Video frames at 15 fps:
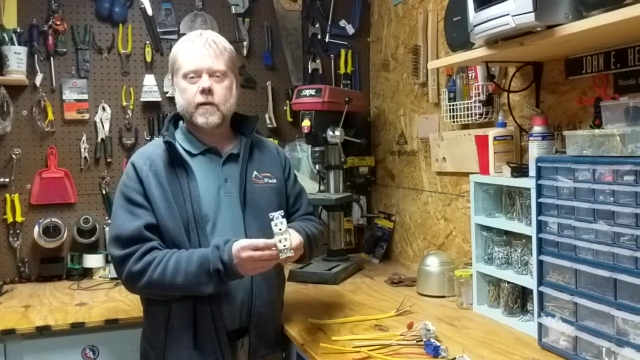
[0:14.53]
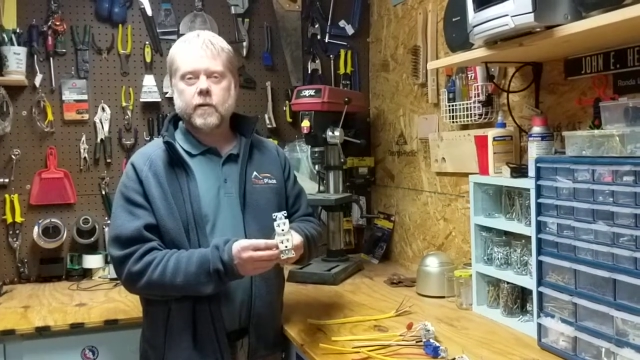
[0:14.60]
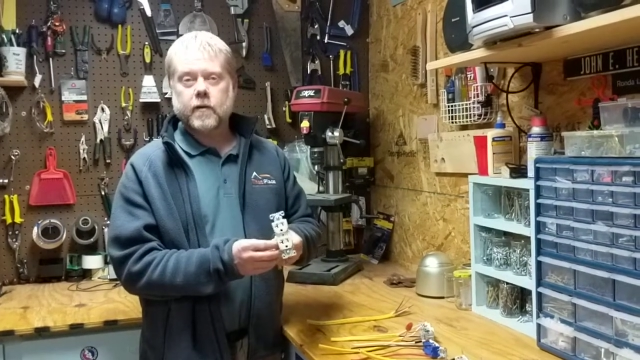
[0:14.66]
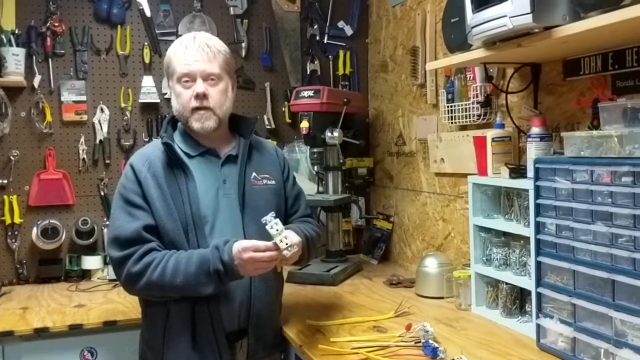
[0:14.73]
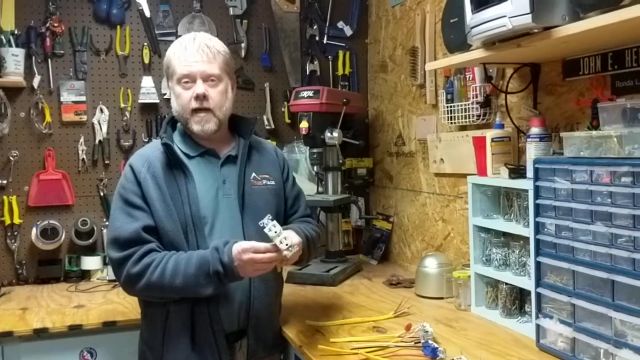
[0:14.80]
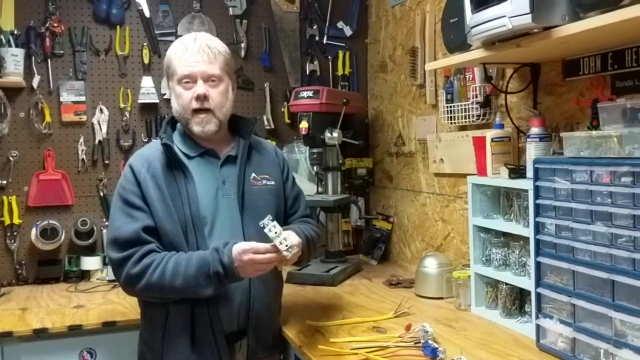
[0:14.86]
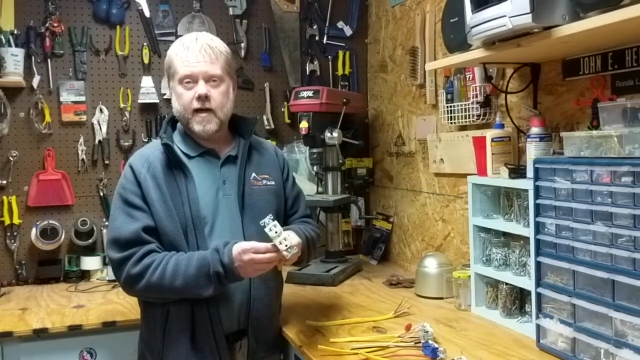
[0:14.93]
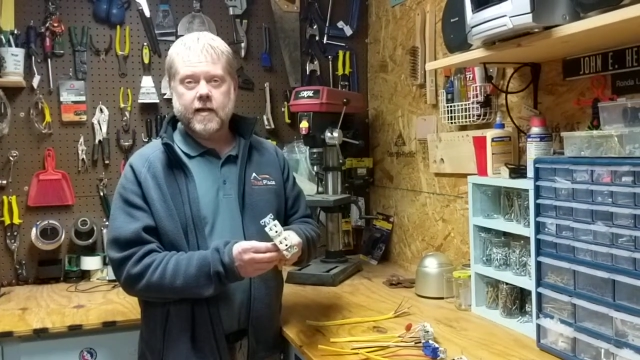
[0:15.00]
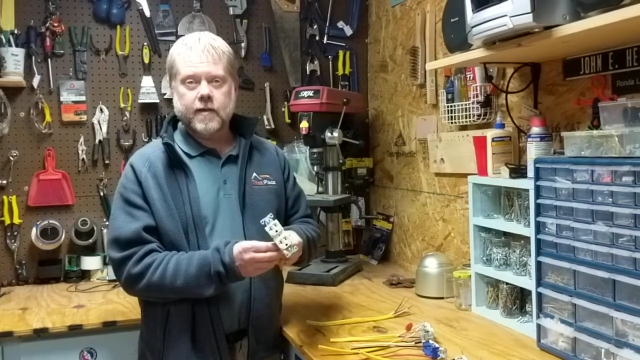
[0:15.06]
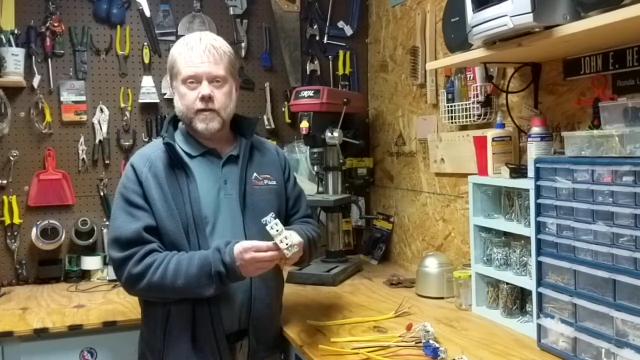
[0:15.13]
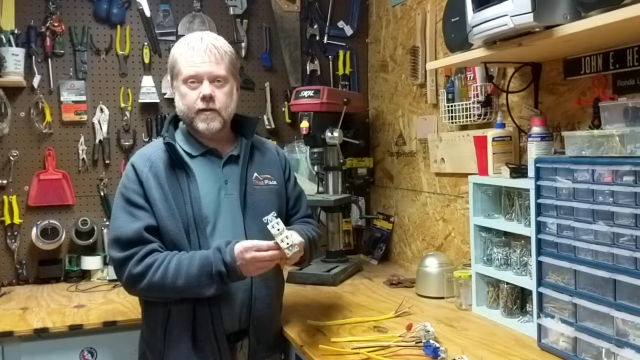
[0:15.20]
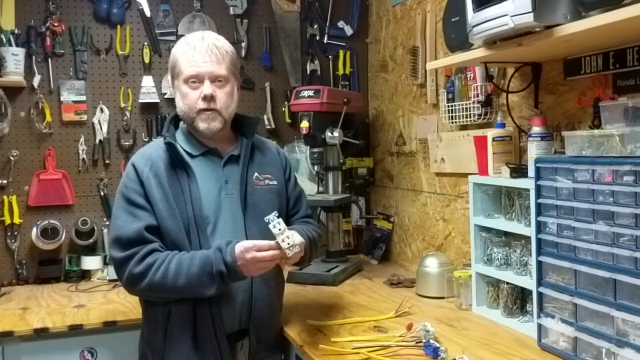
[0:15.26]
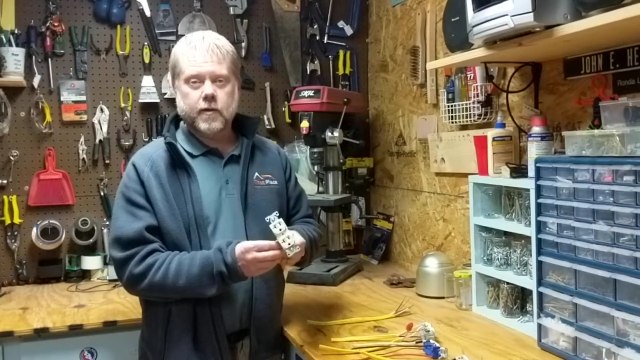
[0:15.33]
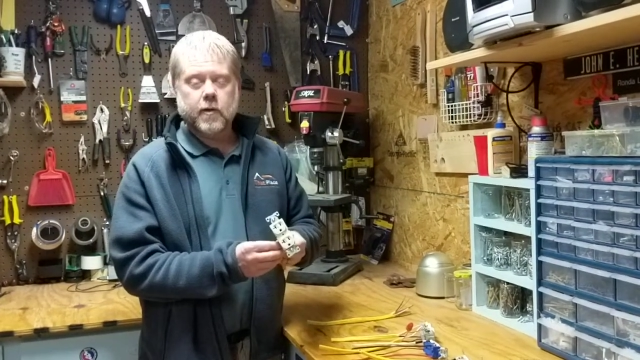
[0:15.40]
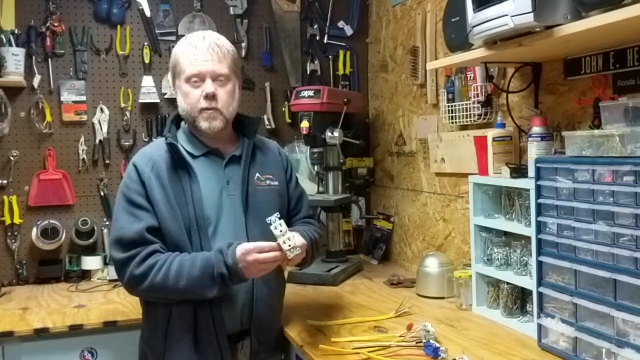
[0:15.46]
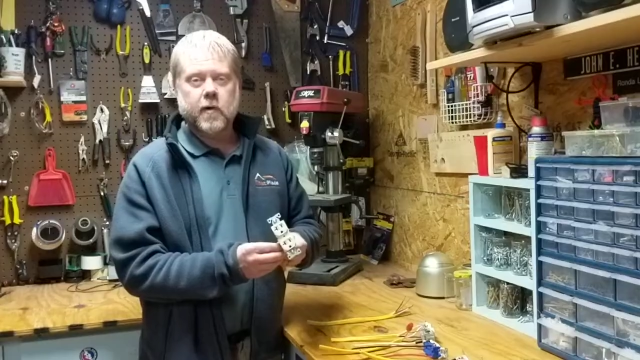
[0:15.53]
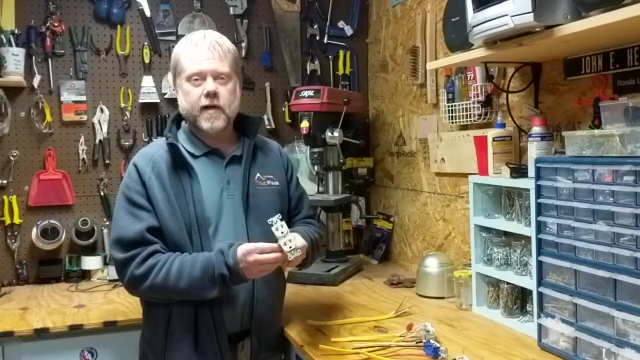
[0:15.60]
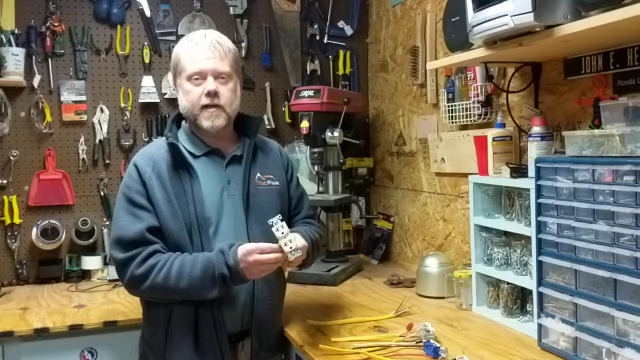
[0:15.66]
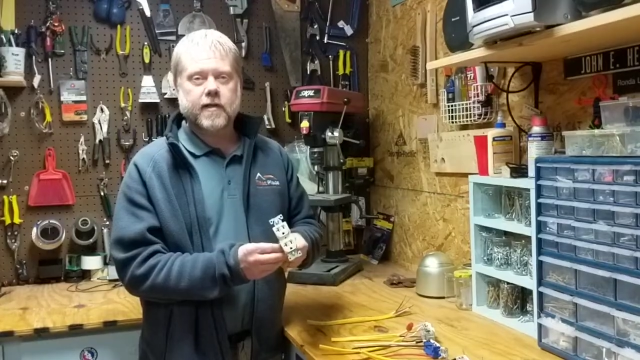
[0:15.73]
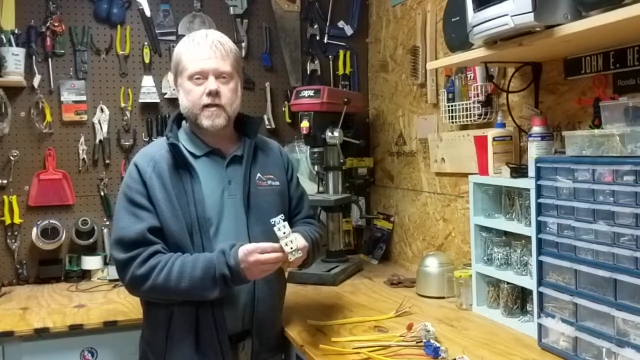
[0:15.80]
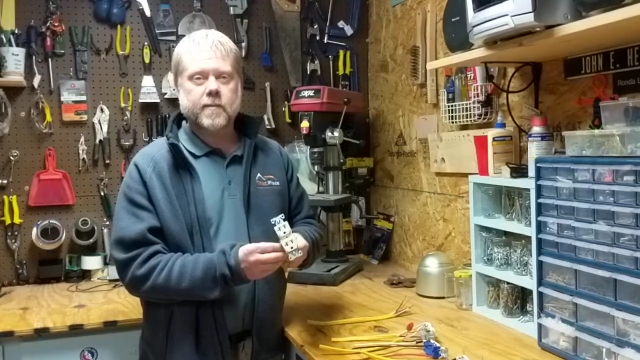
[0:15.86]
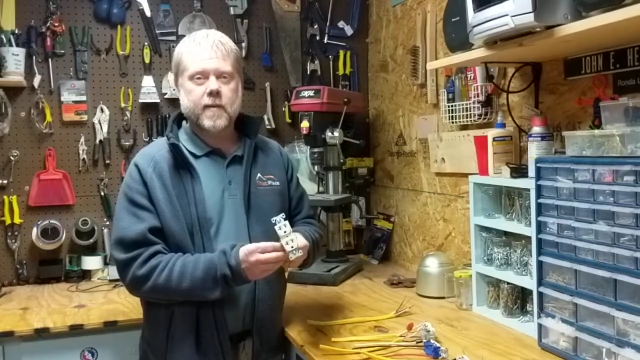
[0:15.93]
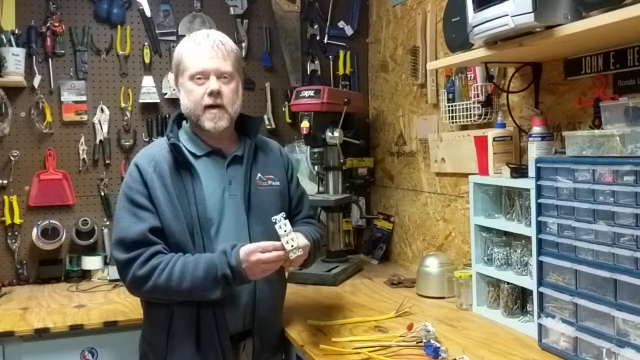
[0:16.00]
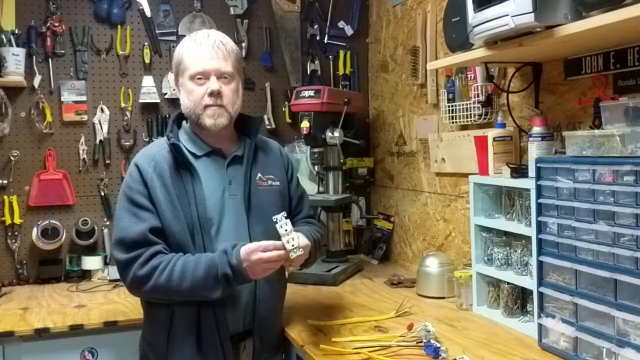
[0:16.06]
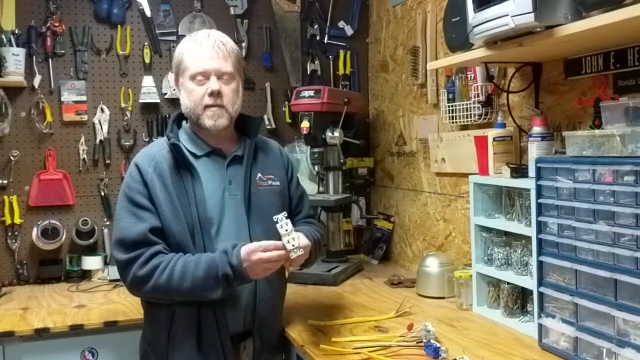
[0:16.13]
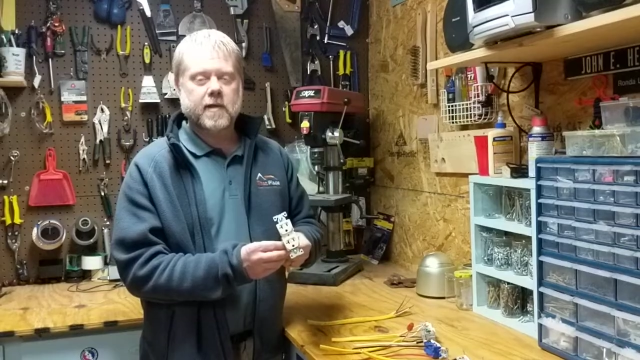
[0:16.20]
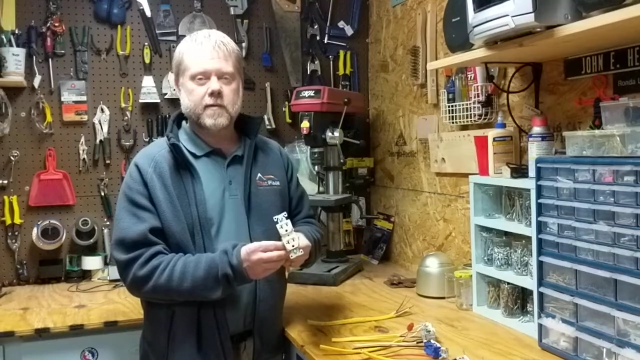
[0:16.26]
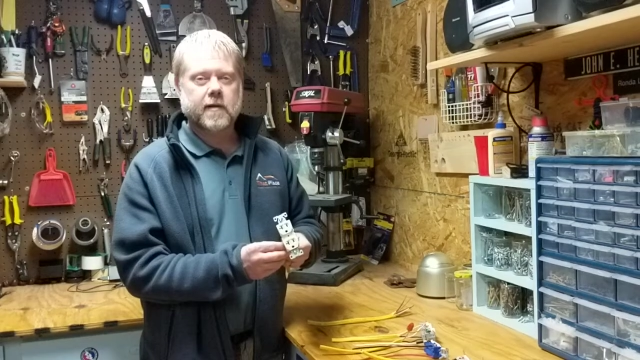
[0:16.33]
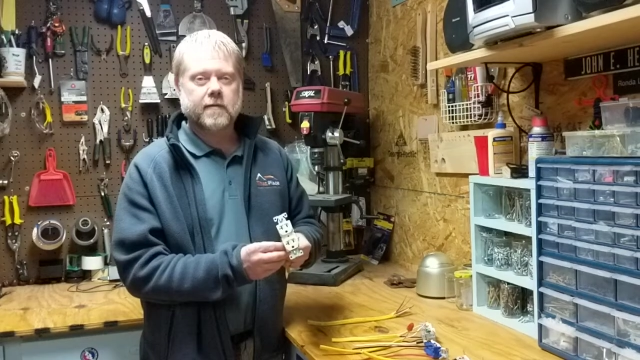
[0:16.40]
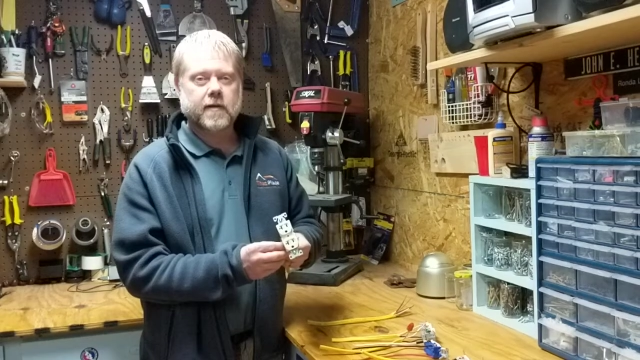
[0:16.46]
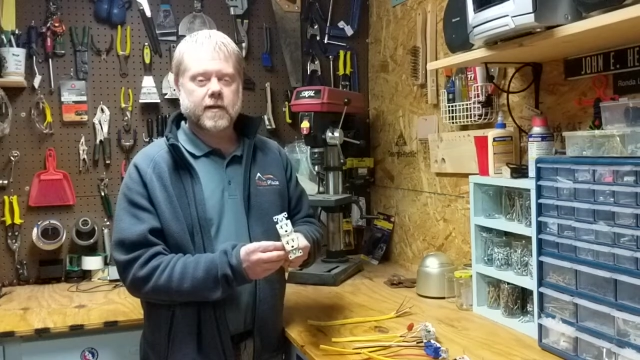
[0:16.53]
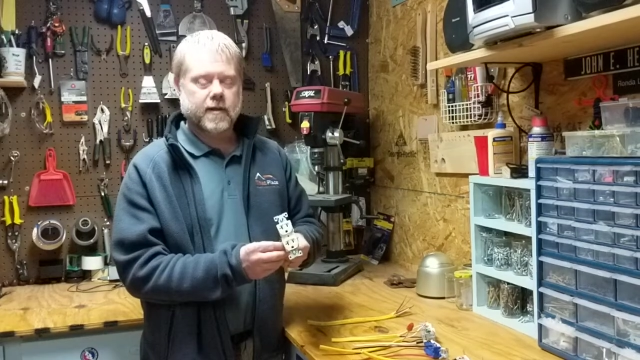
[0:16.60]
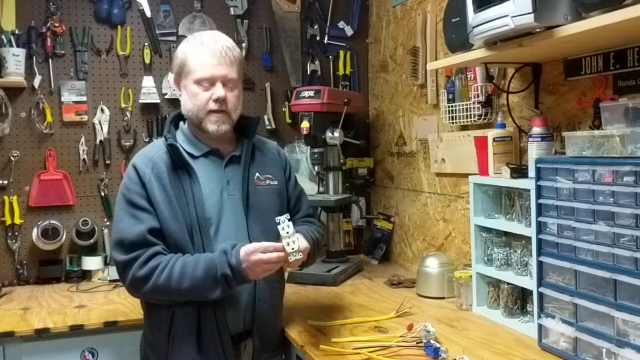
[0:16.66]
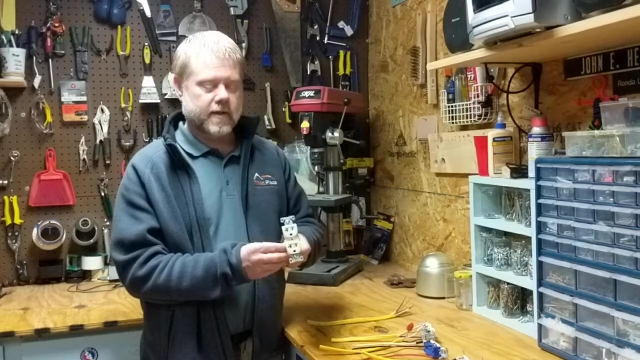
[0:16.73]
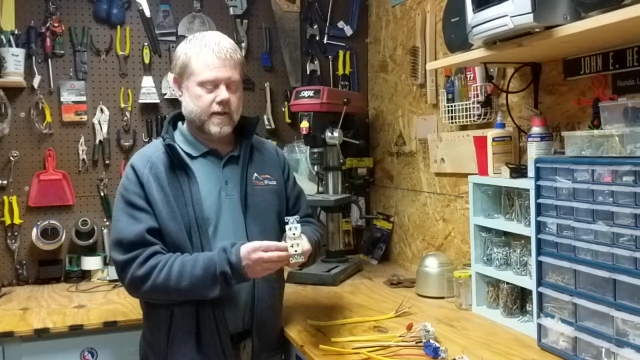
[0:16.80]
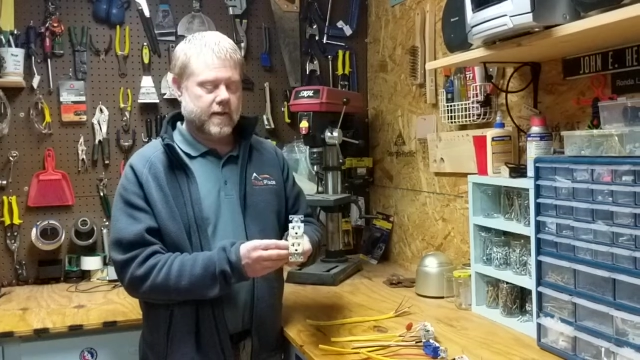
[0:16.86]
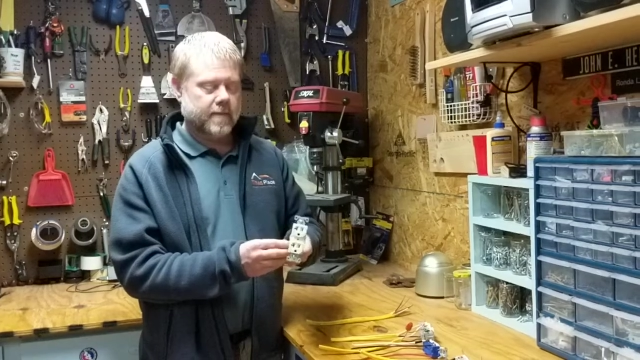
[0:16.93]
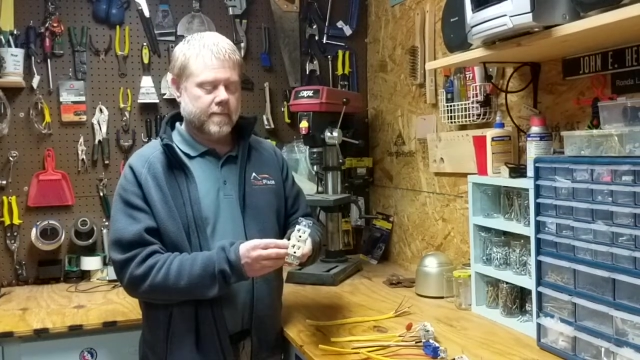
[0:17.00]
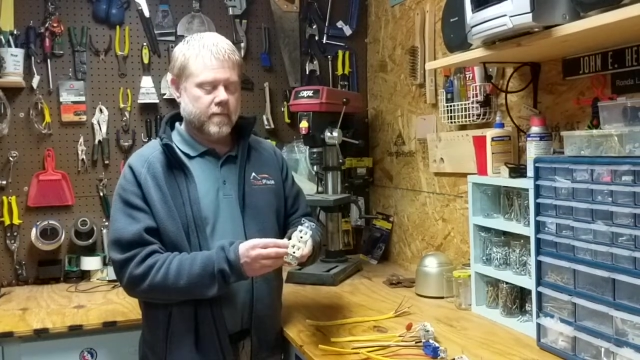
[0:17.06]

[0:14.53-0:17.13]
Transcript: or the hot and neutral wires might be reversed.